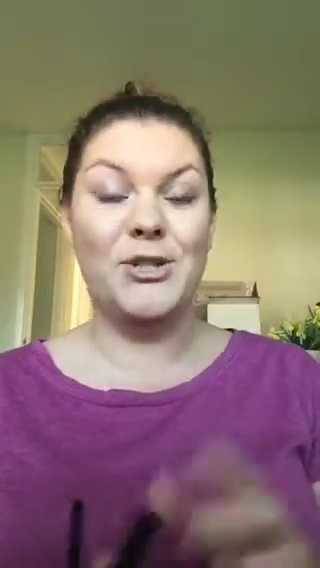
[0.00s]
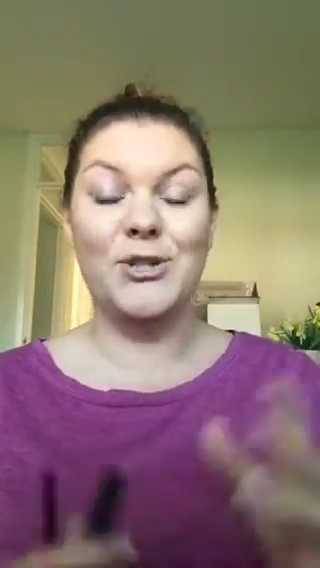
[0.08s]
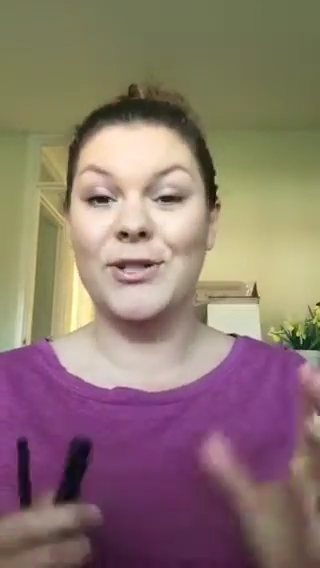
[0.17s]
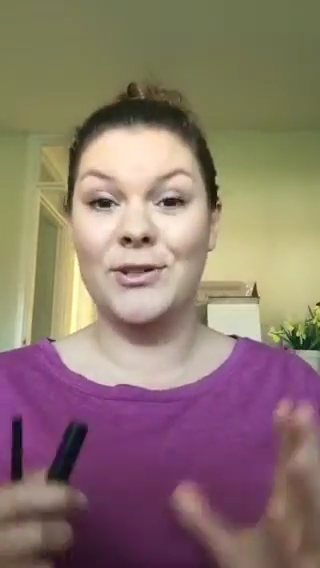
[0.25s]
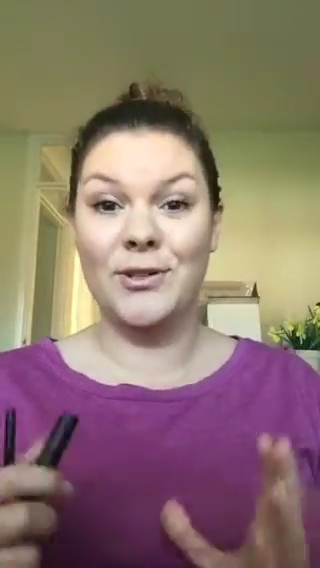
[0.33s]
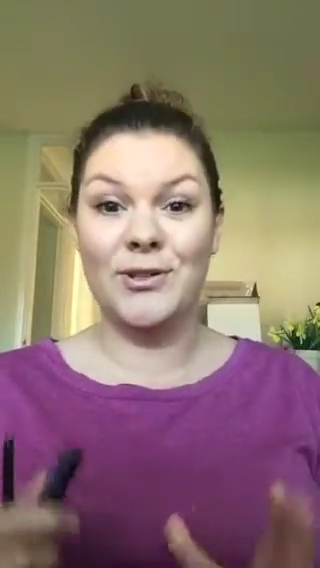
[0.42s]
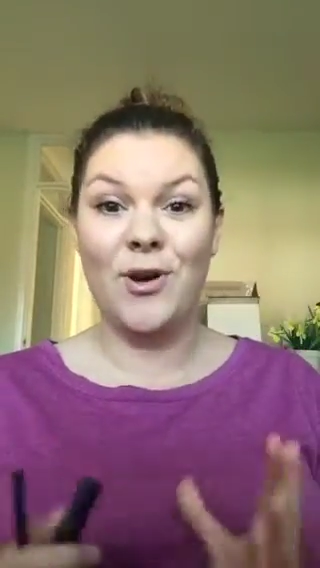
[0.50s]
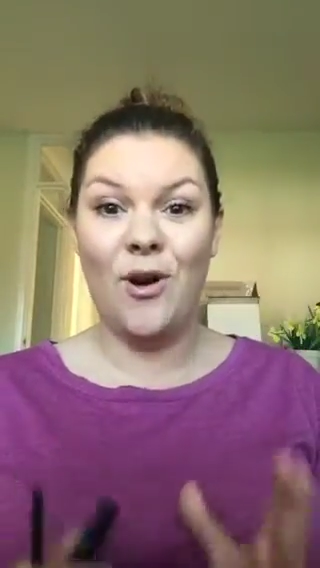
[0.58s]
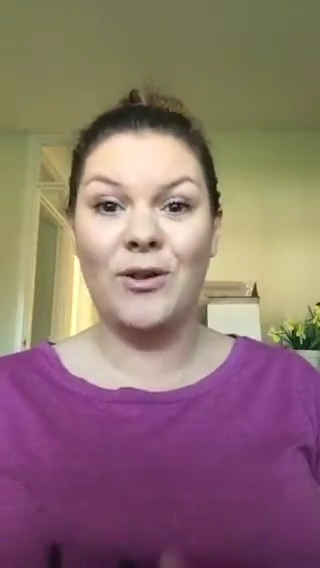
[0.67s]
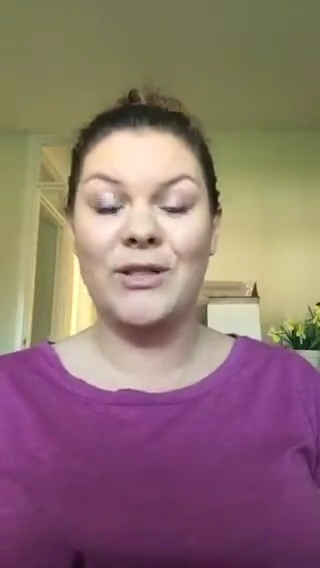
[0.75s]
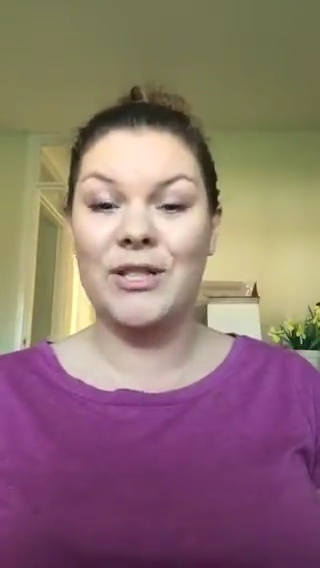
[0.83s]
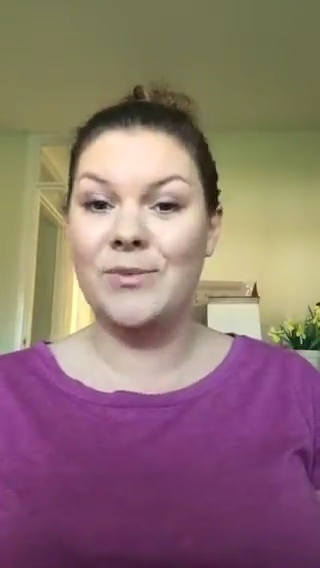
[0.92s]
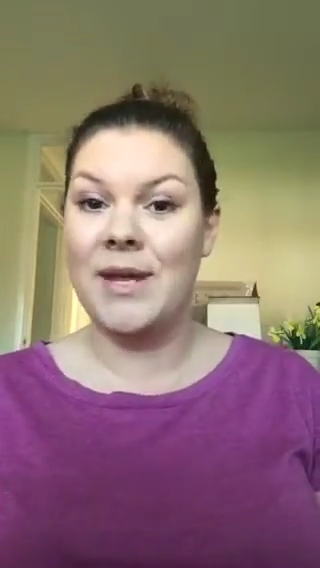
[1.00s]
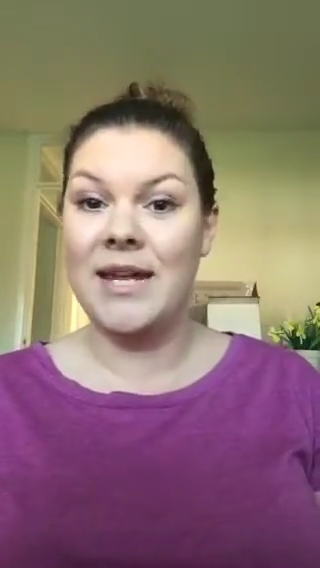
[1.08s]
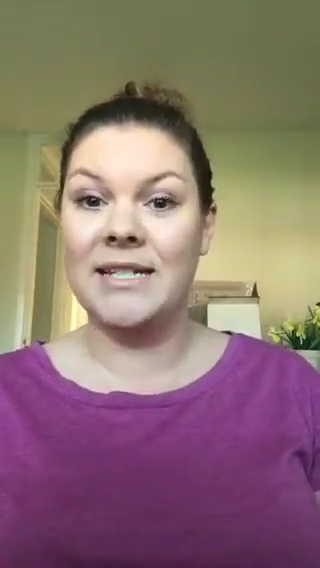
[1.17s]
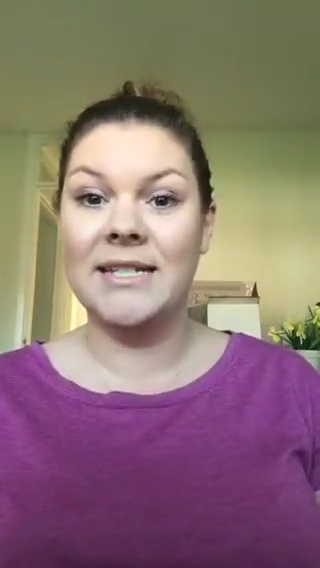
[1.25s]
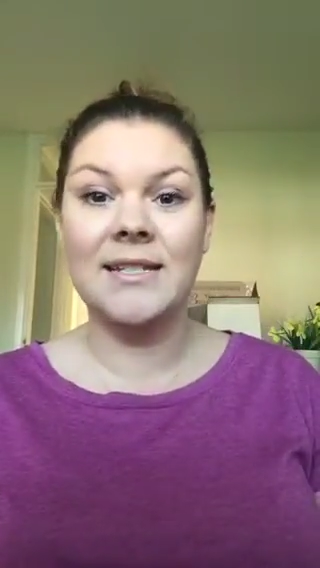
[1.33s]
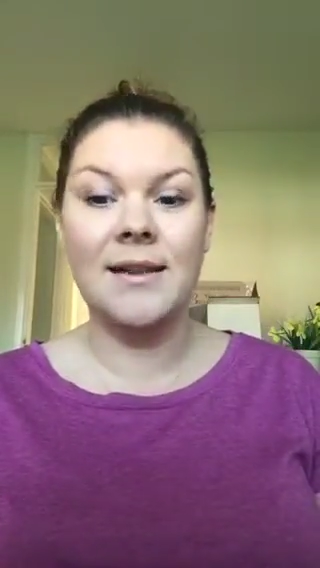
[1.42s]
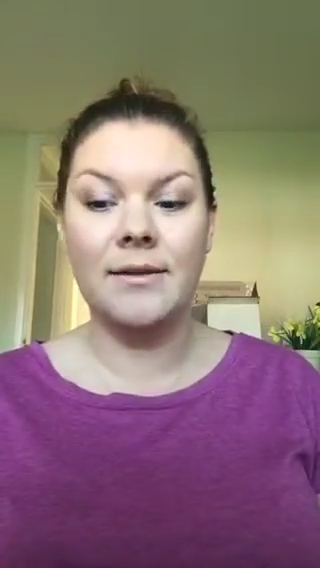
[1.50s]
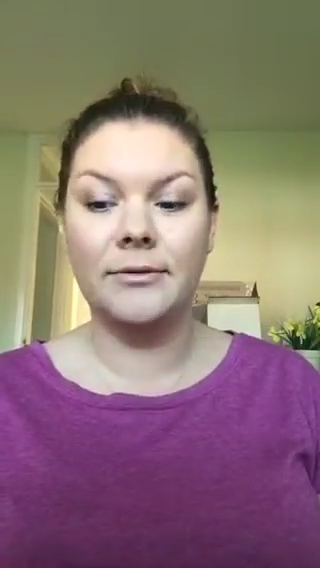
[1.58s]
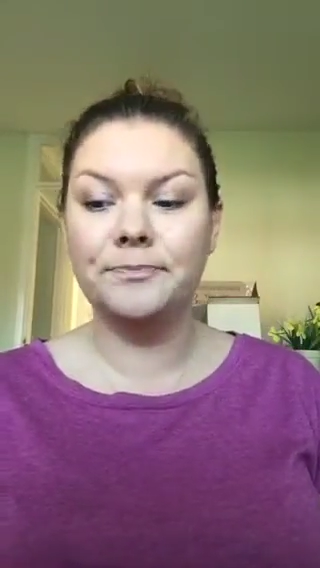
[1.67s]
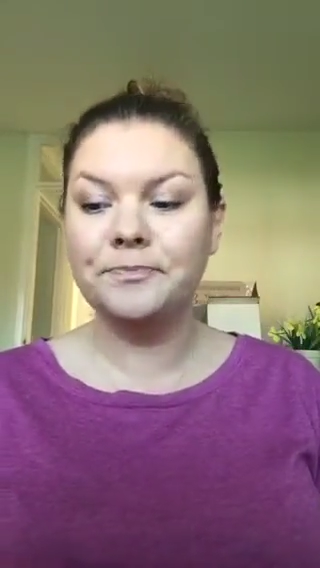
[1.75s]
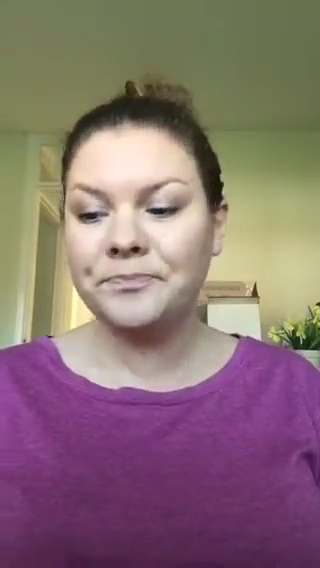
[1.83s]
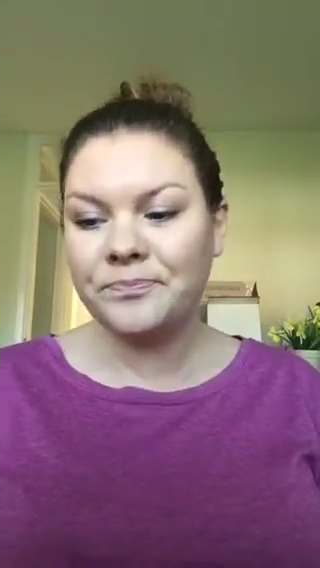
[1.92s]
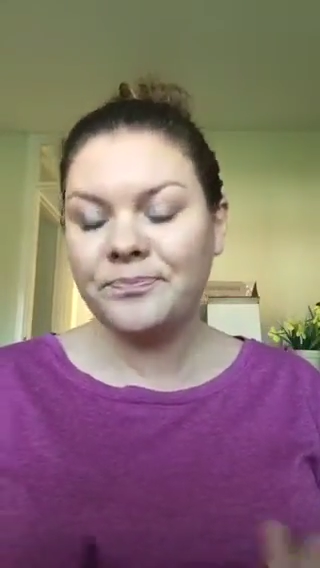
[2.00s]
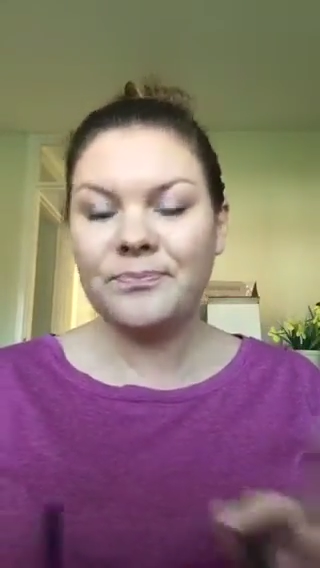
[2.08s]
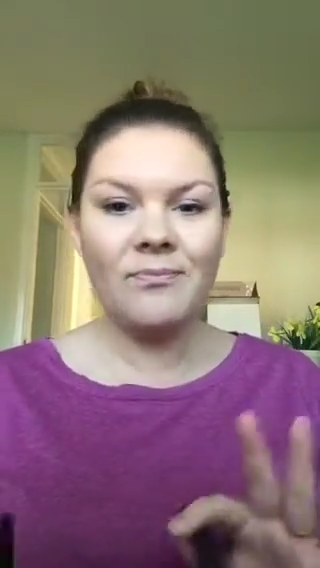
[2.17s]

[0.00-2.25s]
just looks odd to me. So